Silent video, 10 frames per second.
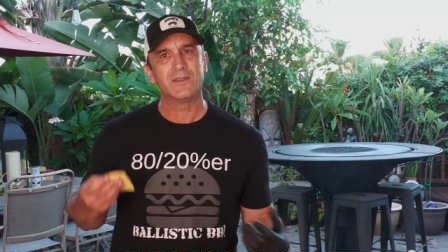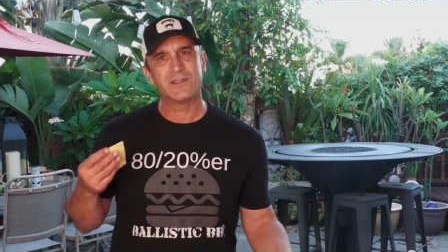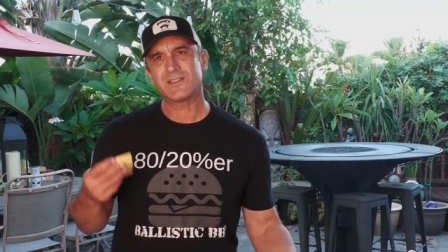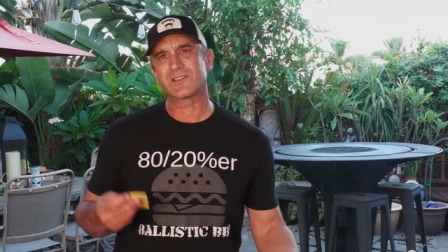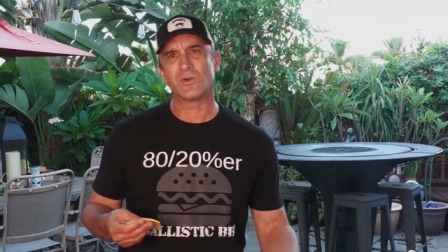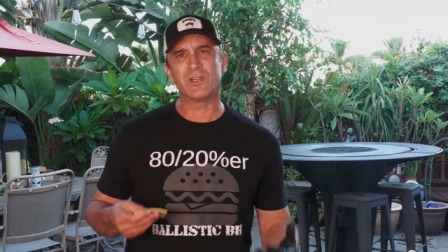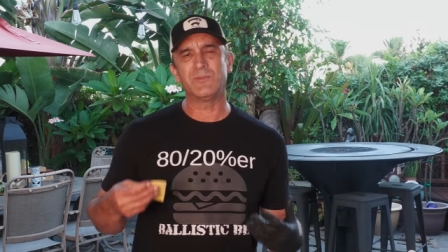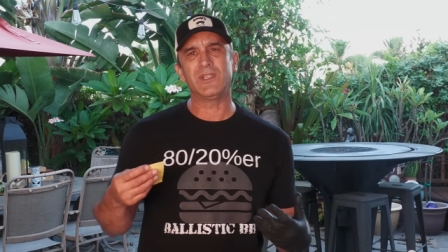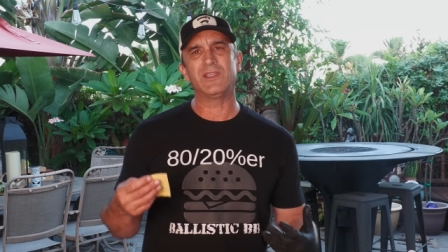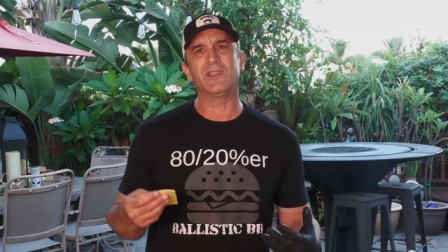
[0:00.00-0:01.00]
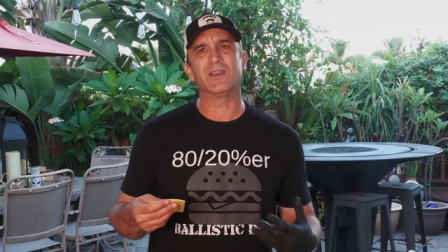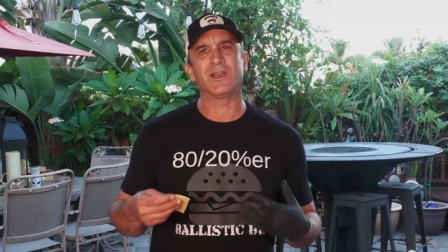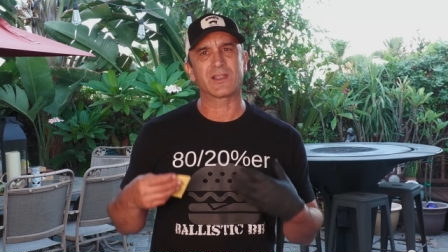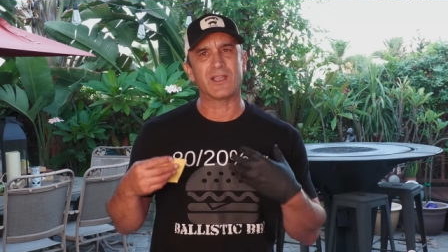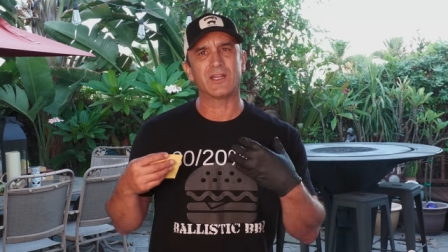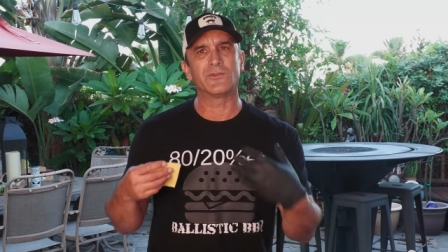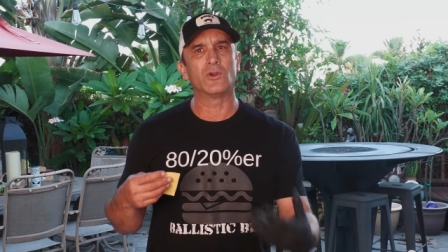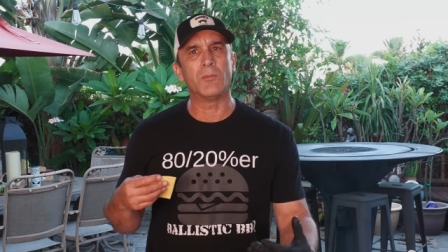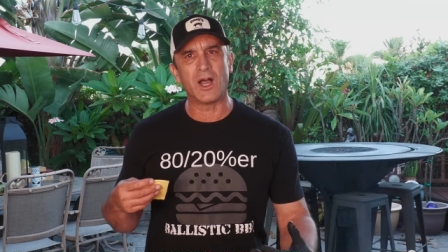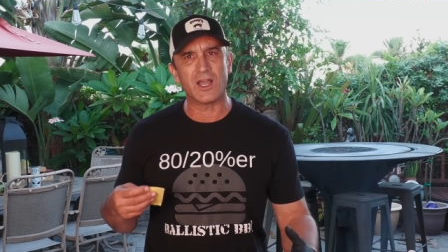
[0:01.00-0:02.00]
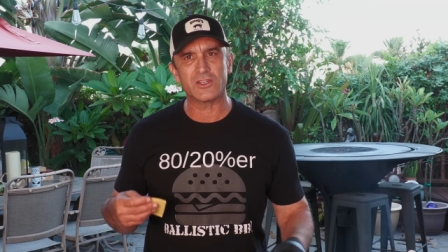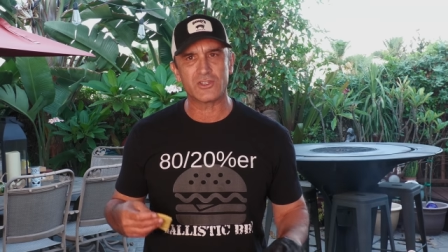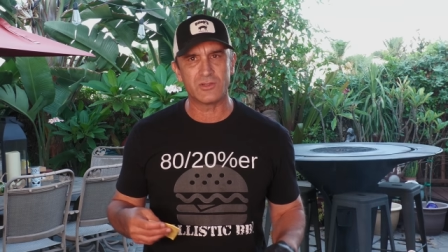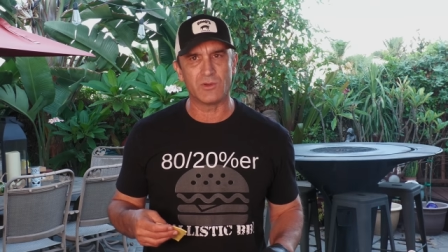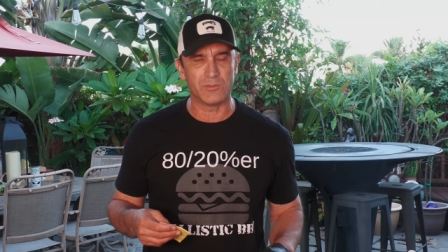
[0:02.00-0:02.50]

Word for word: This is going to be a kind of an homage to a